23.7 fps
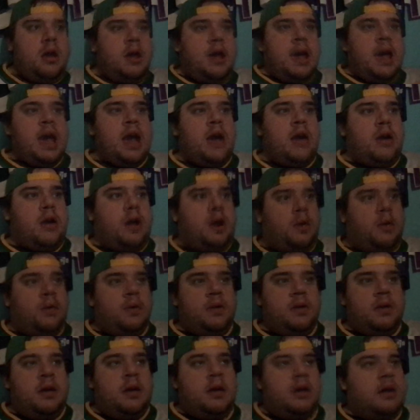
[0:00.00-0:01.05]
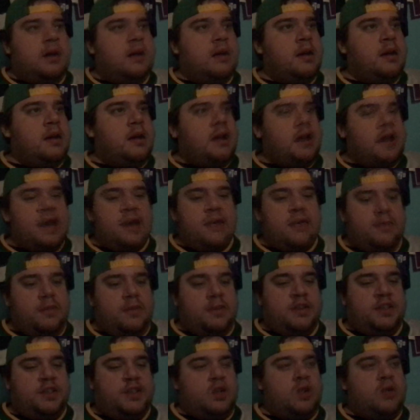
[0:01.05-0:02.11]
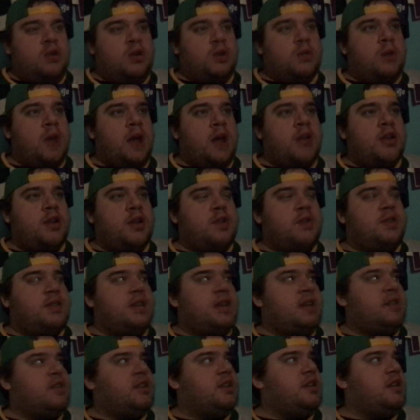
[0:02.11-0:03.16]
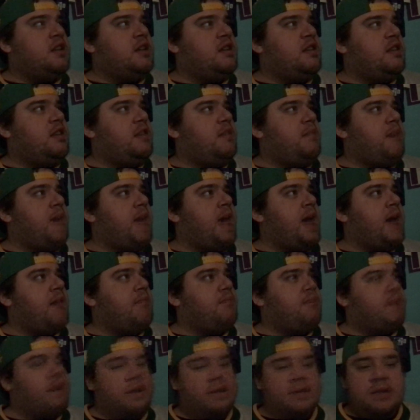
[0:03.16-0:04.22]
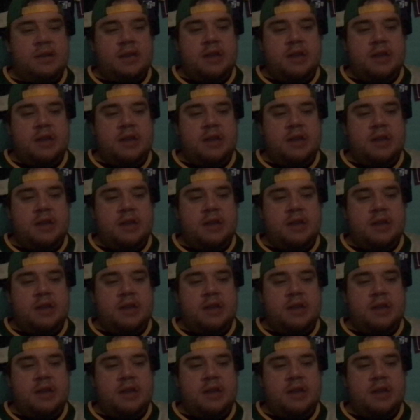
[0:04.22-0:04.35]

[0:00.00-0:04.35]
I don't know. with Zuccarelli, you take the good and the bad, but